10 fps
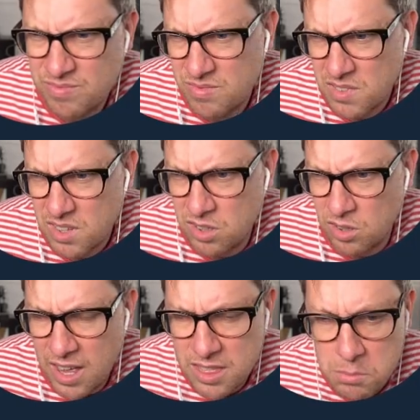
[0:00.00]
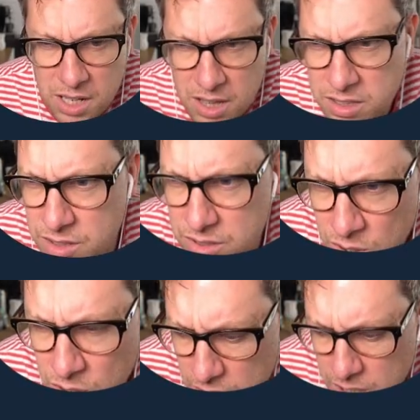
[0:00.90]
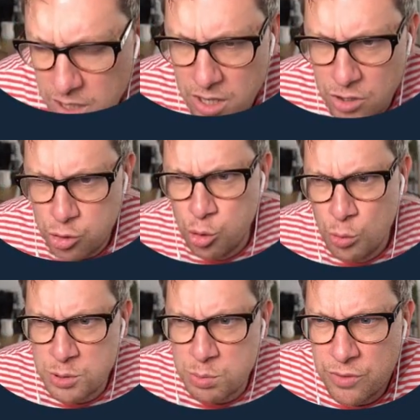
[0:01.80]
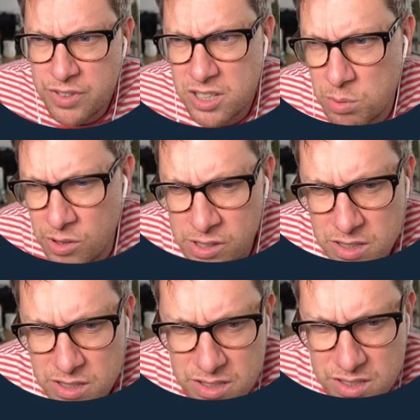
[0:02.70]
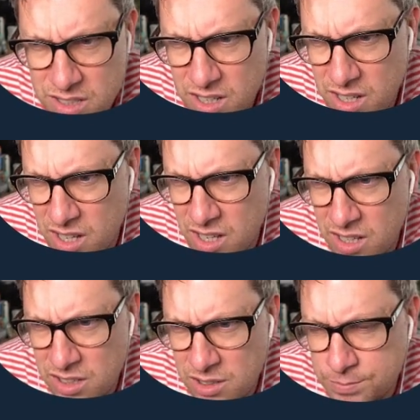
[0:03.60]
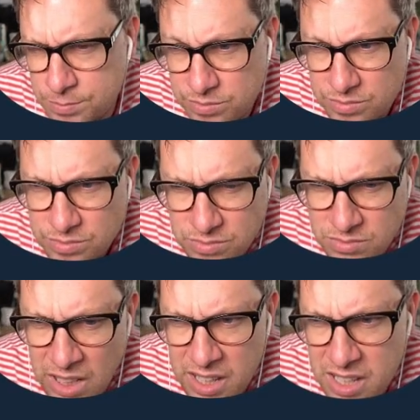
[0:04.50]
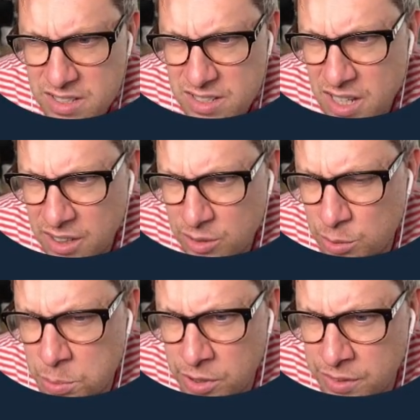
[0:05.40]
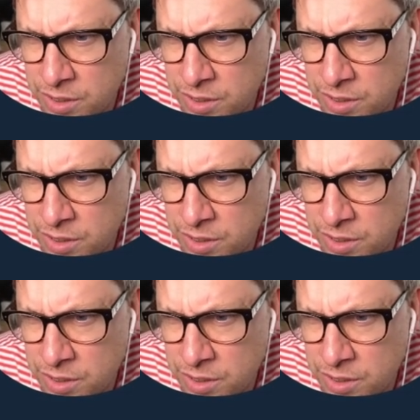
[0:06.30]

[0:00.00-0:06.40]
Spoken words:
so at the minute this is not a super smooth experience, and it is a technical preview.